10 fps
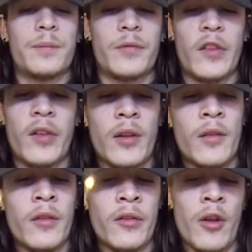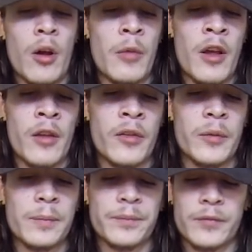Let's hit this zob, guys.
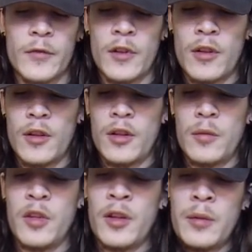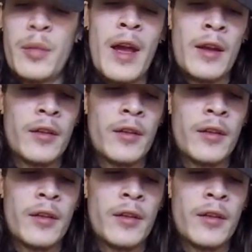Let me like pack